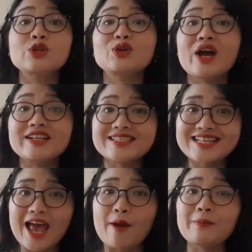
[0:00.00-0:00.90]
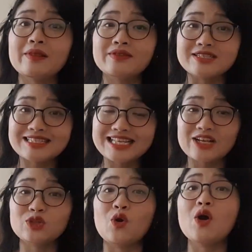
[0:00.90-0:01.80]
to accept the
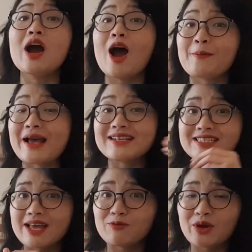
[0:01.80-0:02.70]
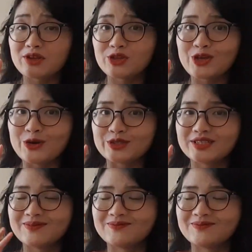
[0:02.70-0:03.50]
signal of SDF1 or not.